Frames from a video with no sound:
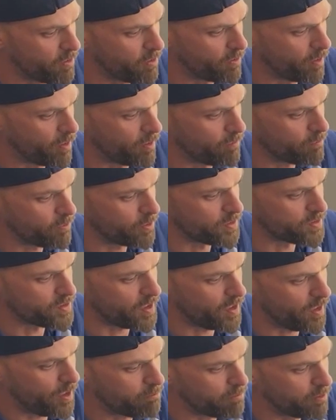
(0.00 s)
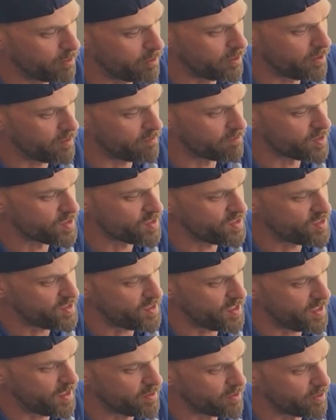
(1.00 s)
tone arm, which I believe is
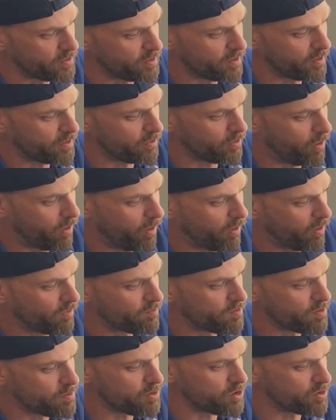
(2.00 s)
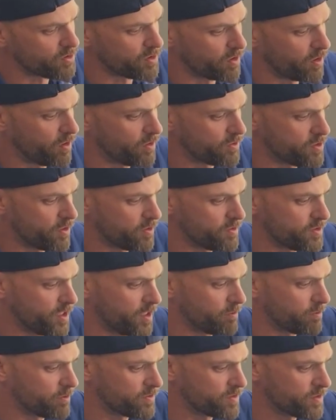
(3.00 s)
standard on all of the music hall
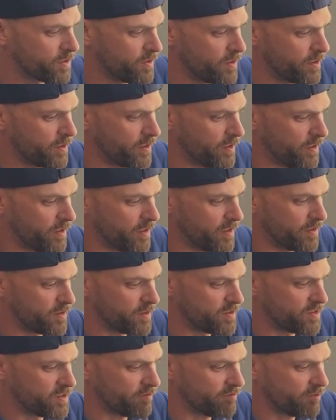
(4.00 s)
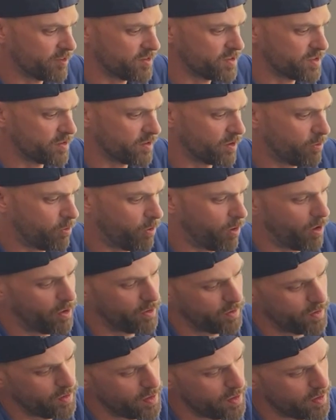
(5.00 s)
turntables. And the difference in
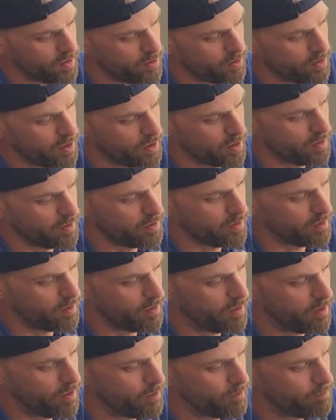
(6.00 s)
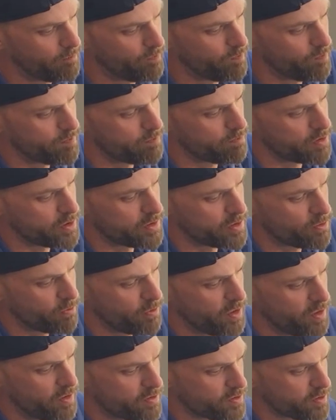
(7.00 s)
quality that you get
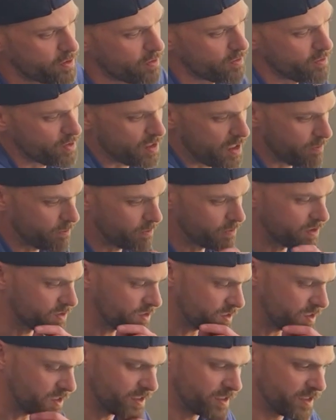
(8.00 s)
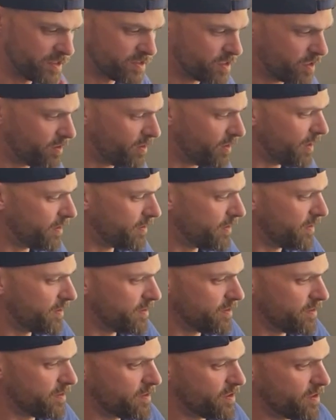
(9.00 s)
between the turntables is a lot.
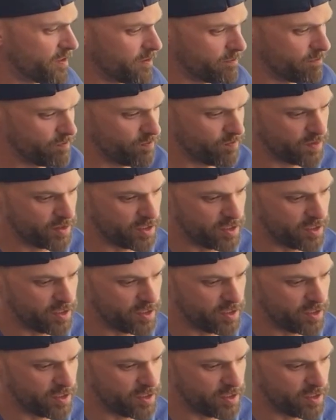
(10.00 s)
The